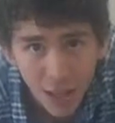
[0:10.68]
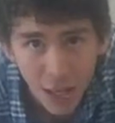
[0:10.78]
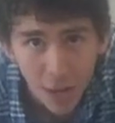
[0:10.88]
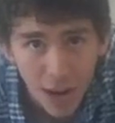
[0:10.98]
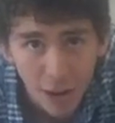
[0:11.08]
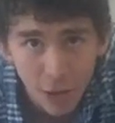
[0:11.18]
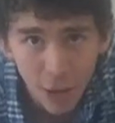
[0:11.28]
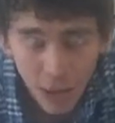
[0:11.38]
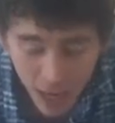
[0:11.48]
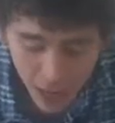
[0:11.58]
Let's get right down
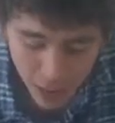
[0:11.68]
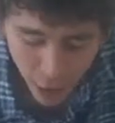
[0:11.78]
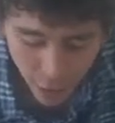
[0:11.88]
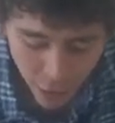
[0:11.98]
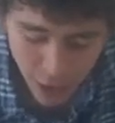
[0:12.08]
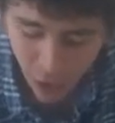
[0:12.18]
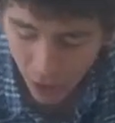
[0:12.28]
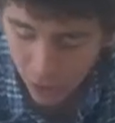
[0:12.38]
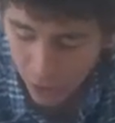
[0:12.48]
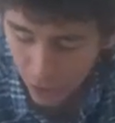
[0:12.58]
to it. So the first thing you
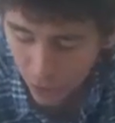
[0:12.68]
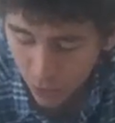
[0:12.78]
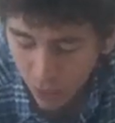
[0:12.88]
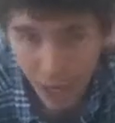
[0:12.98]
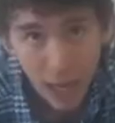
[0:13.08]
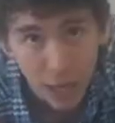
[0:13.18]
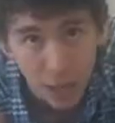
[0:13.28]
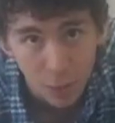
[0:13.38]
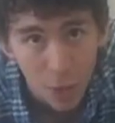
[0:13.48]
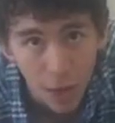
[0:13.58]
have to do
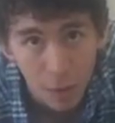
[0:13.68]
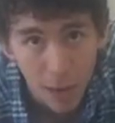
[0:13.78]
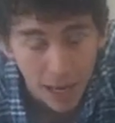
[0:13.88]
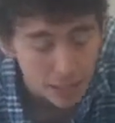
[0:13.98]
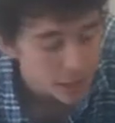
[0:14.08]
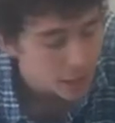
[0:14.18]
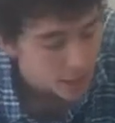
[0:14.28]
is roll out a base.